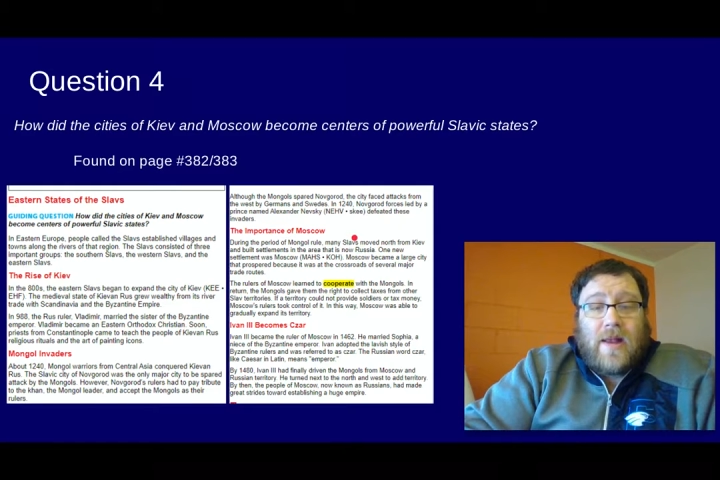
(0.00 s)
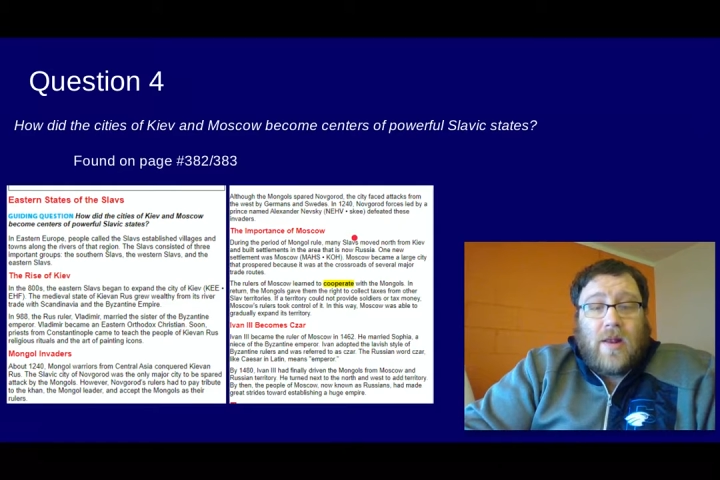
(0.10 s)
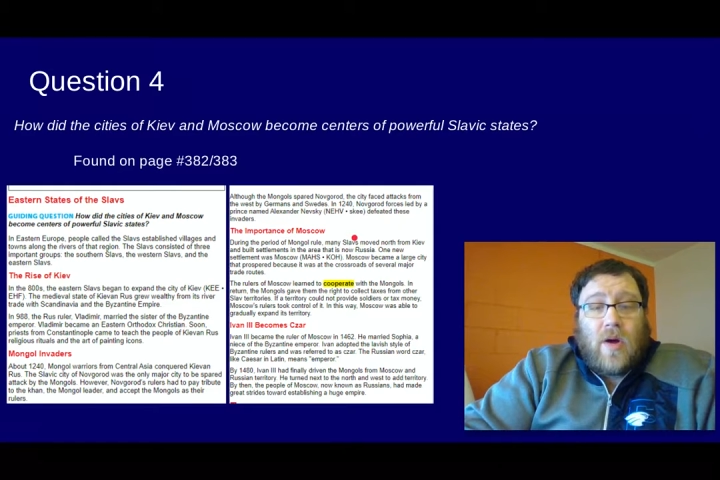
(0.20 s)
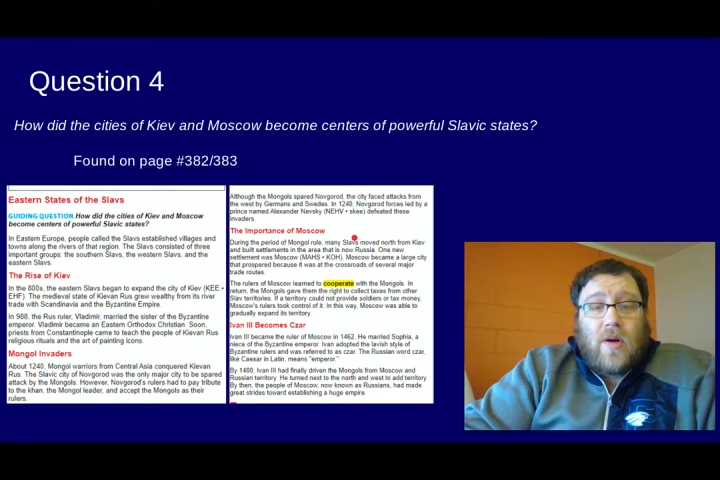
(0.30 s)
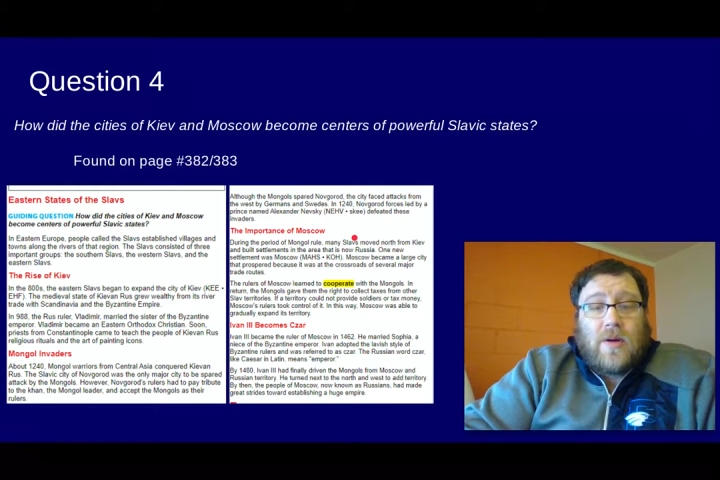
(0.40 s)

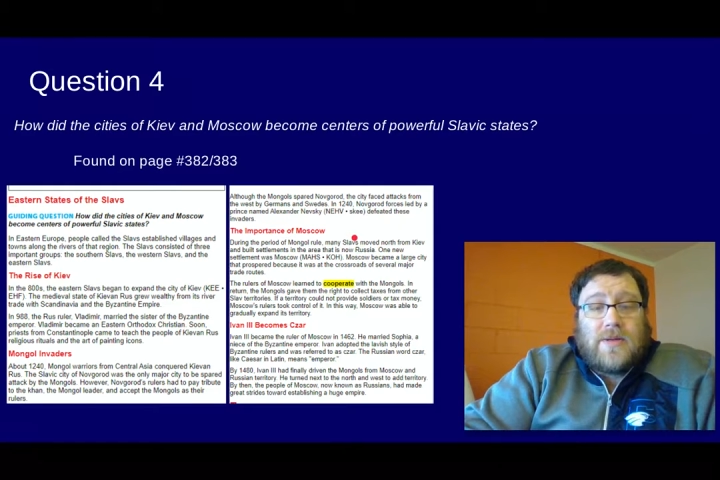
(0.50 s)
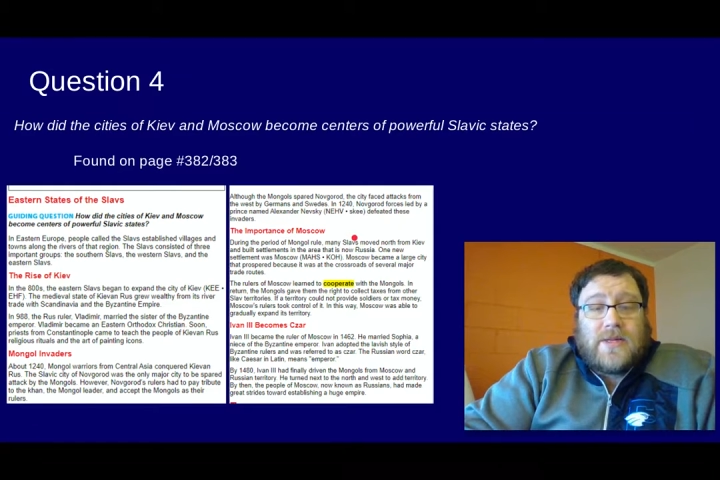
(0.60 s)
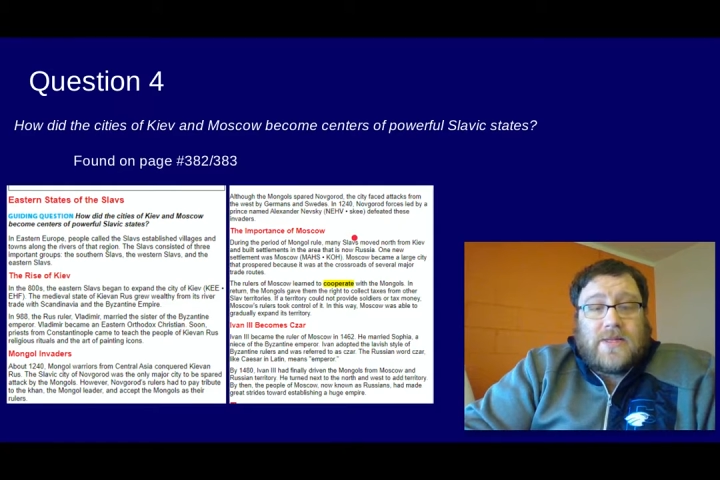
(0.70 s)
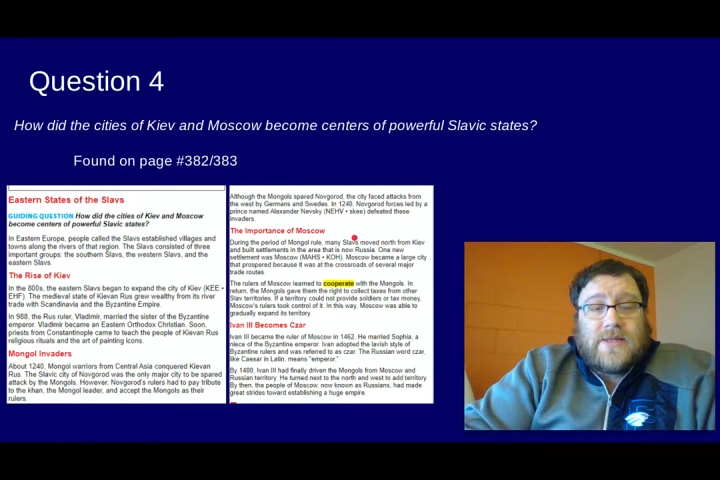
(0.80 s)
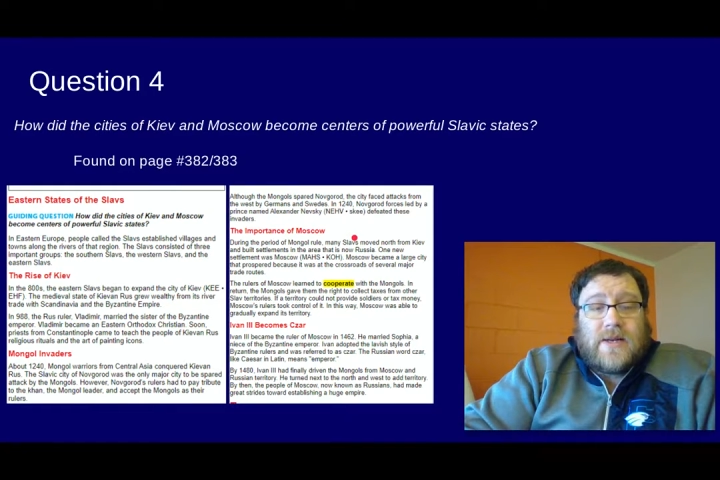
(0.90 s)

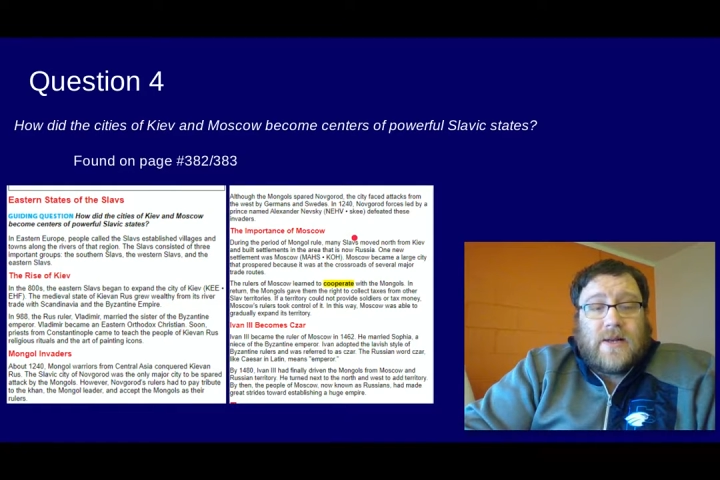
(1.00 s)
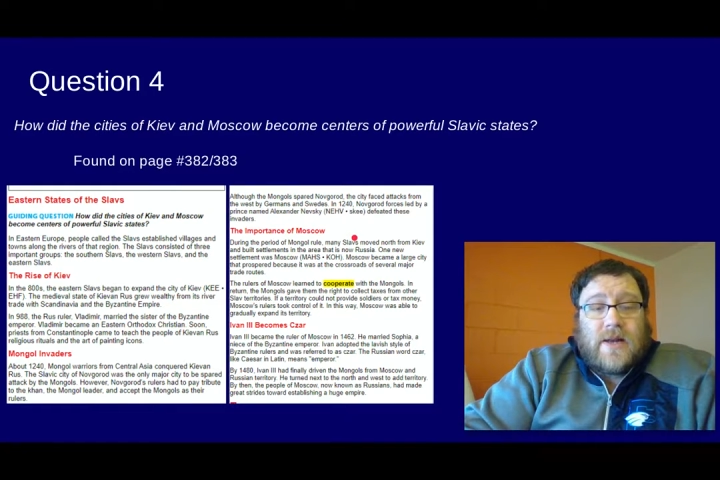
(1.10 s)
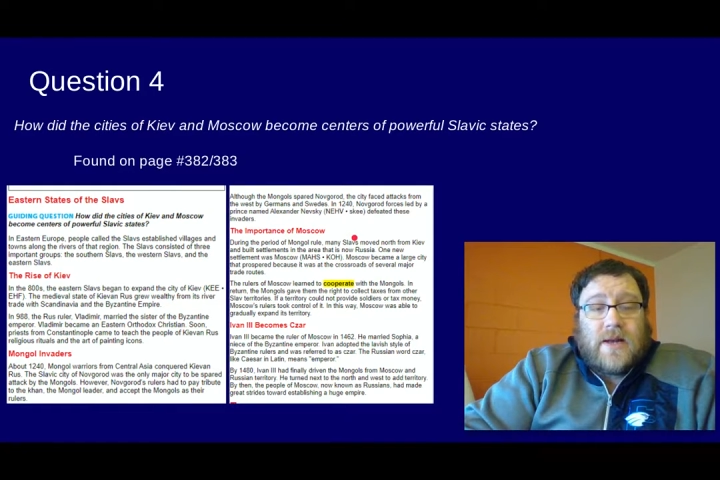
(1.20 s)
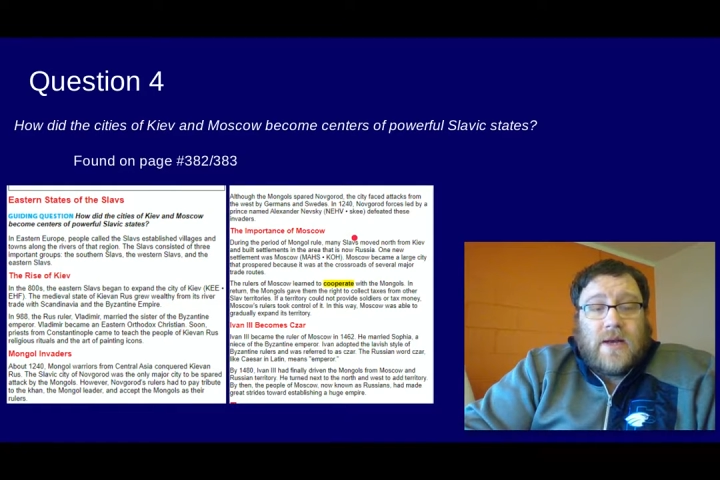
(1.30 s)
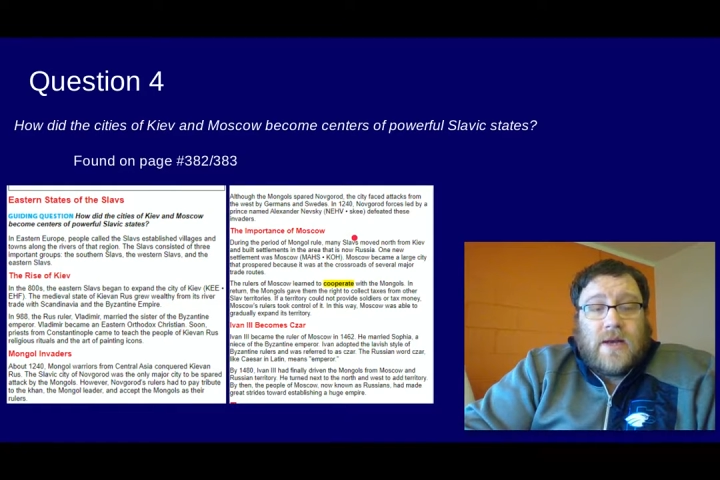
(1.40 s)
large
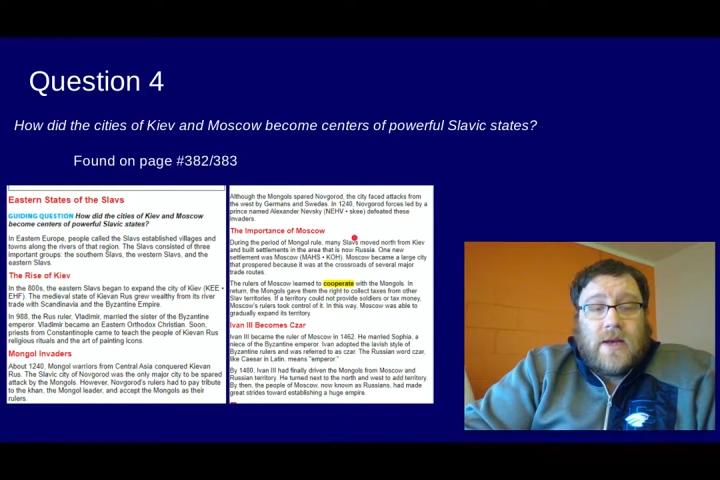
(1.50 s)
city